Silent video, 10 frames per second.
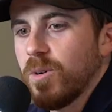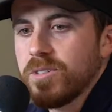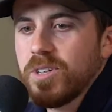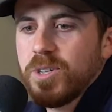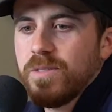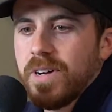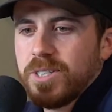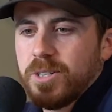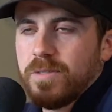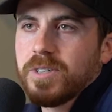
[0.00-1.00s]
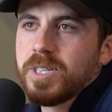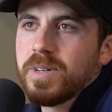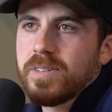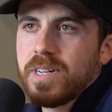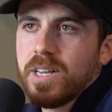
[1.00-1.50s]
Well, it's a new venture for you.
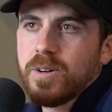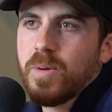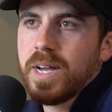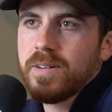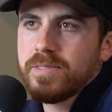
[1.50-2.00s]
It's another way of